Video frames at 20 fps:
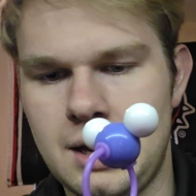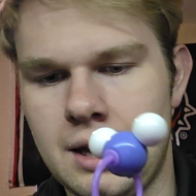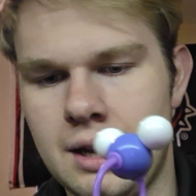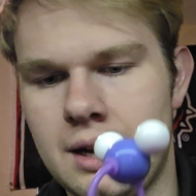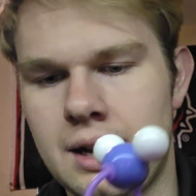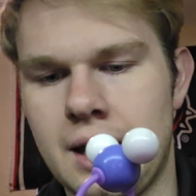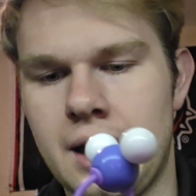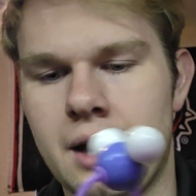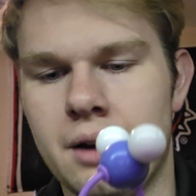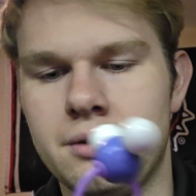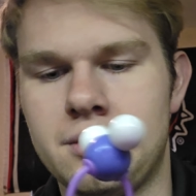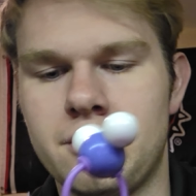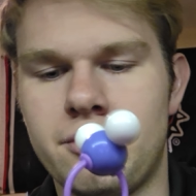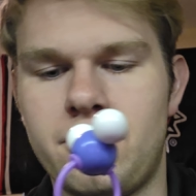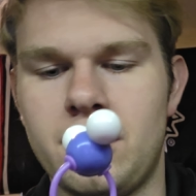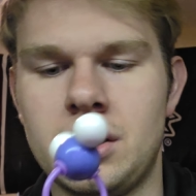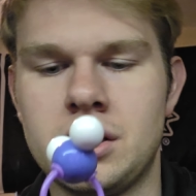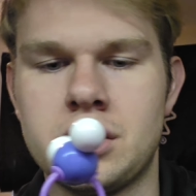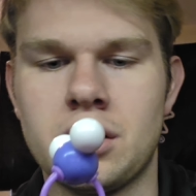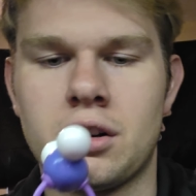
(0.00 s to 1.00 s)
And now to
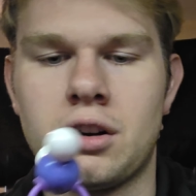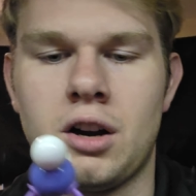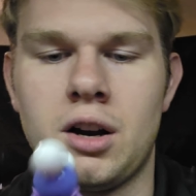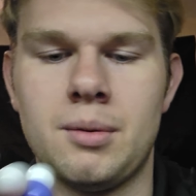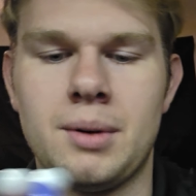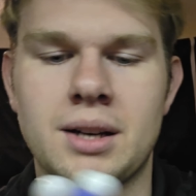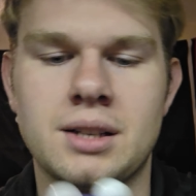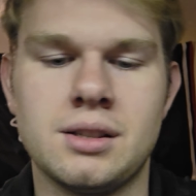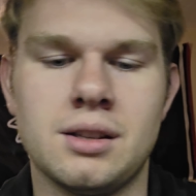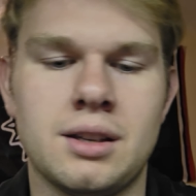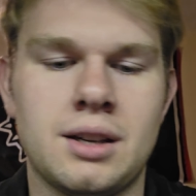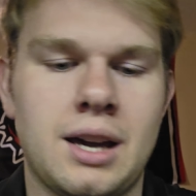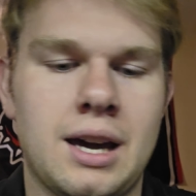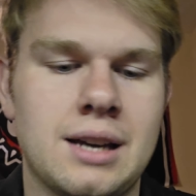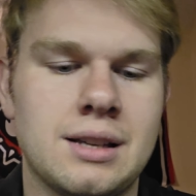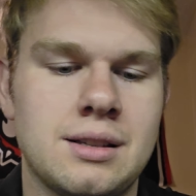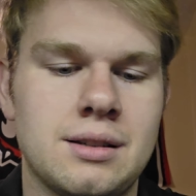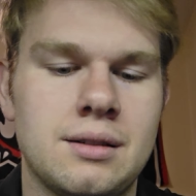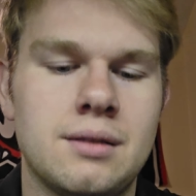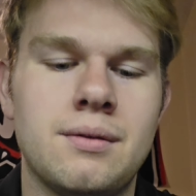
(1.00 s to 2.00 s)
finish our carboxylic
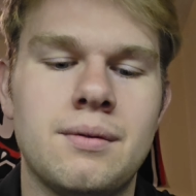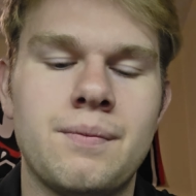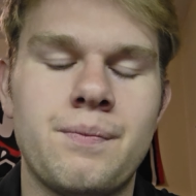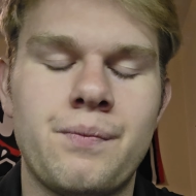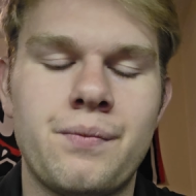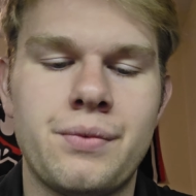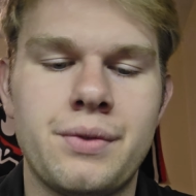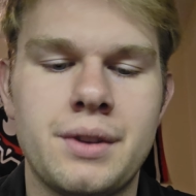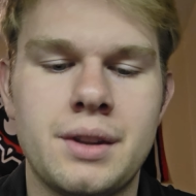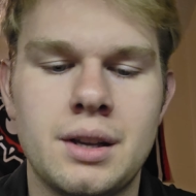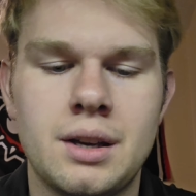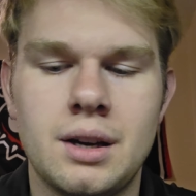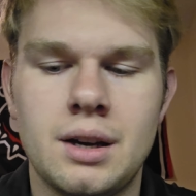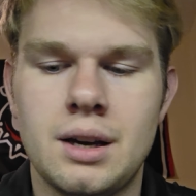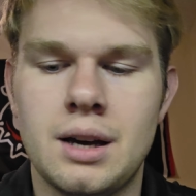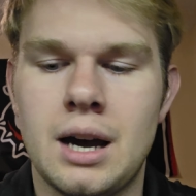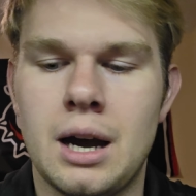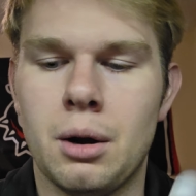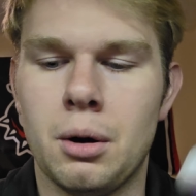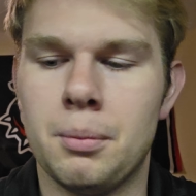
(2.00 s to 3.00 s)
acid,
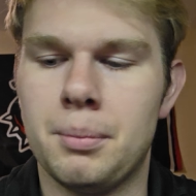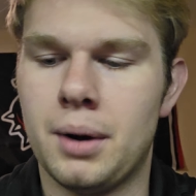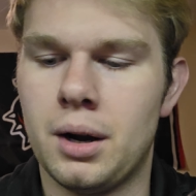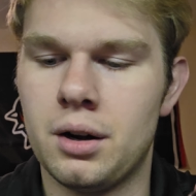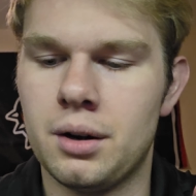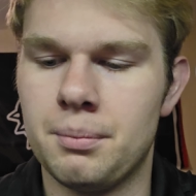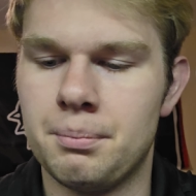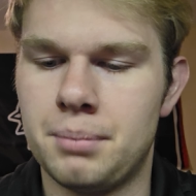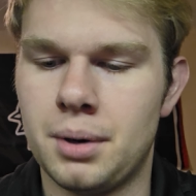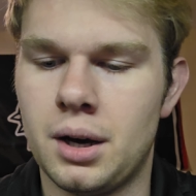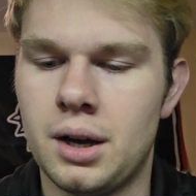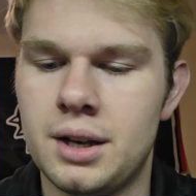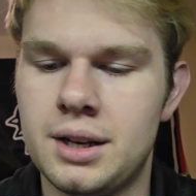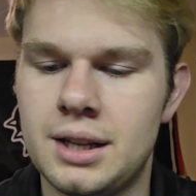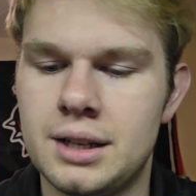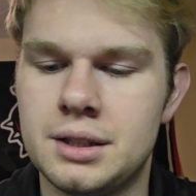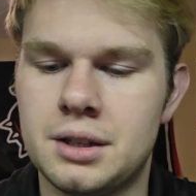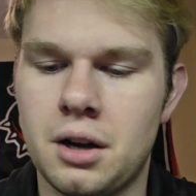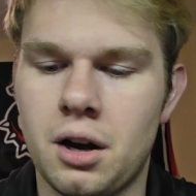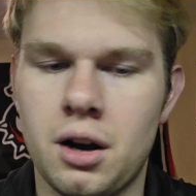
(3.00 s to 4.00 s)
our
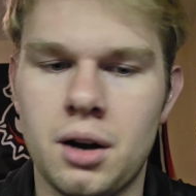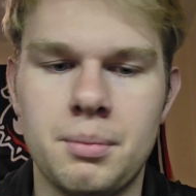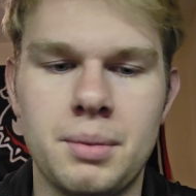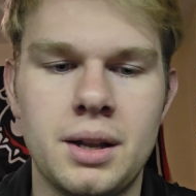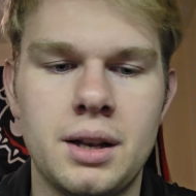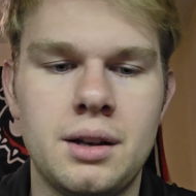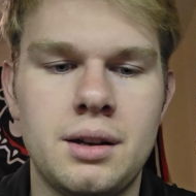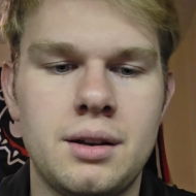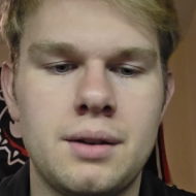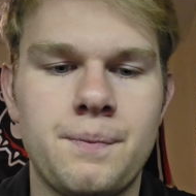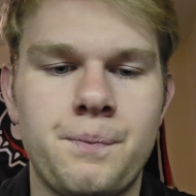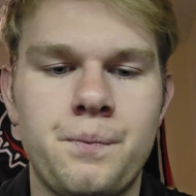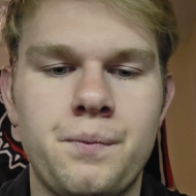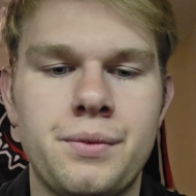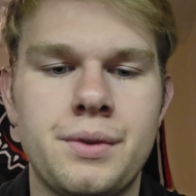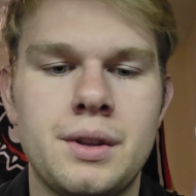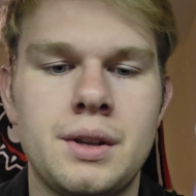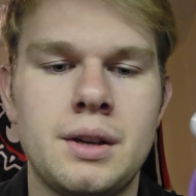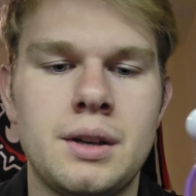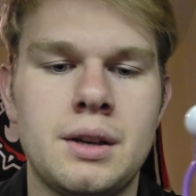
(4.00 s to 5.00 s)
bonded carbon
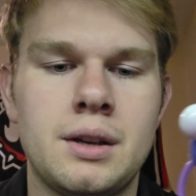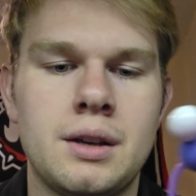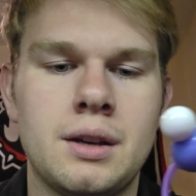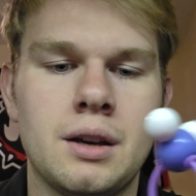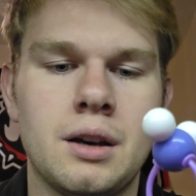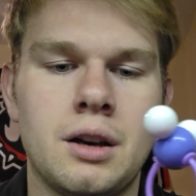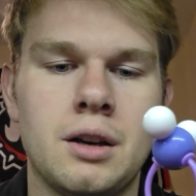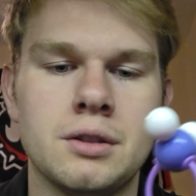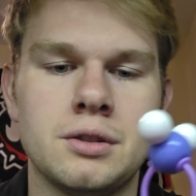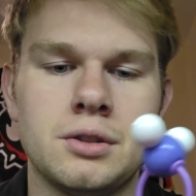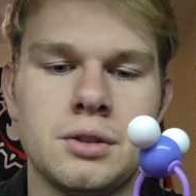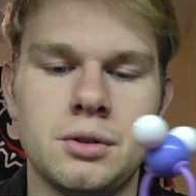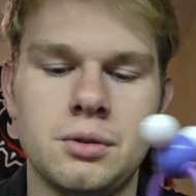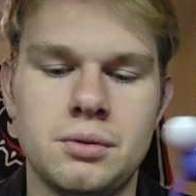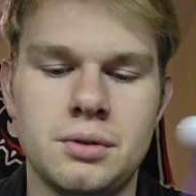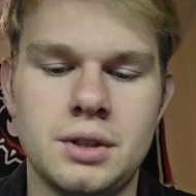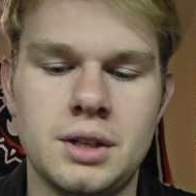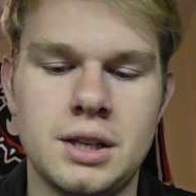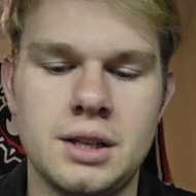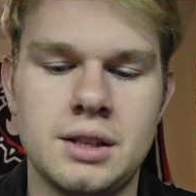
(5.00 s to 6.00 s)

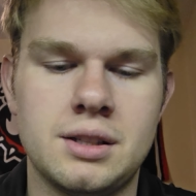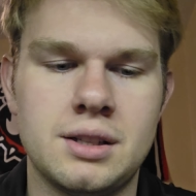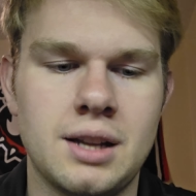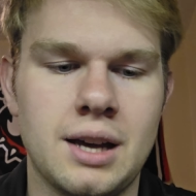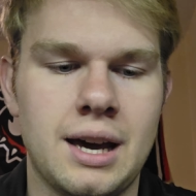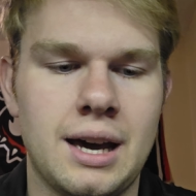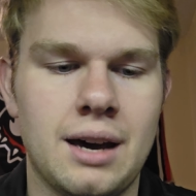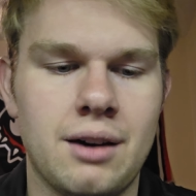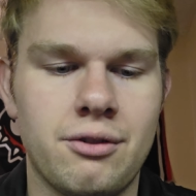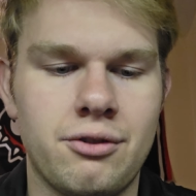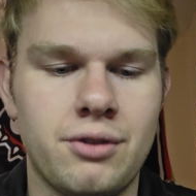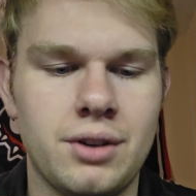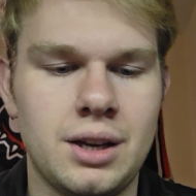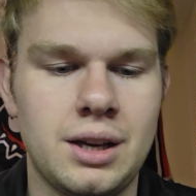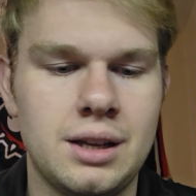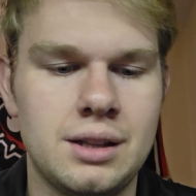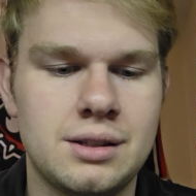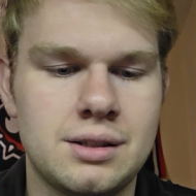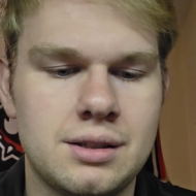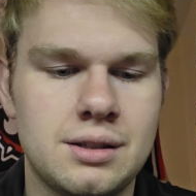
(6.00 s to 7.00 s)
also needs to have
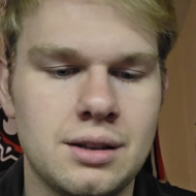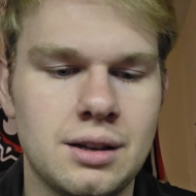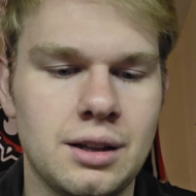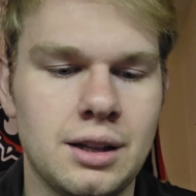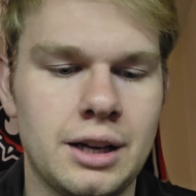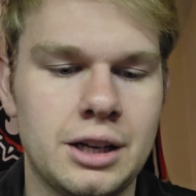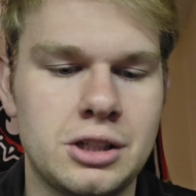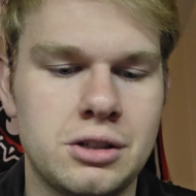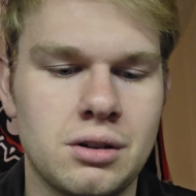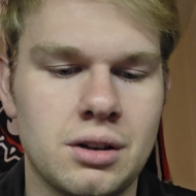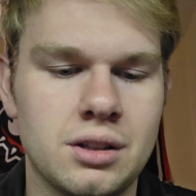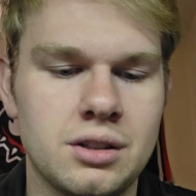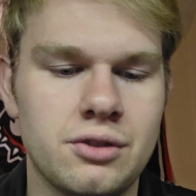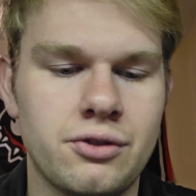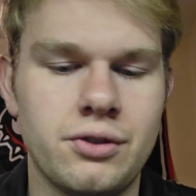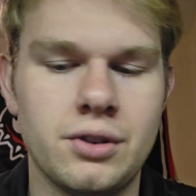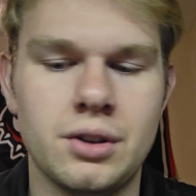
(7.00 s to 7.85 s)
its electrons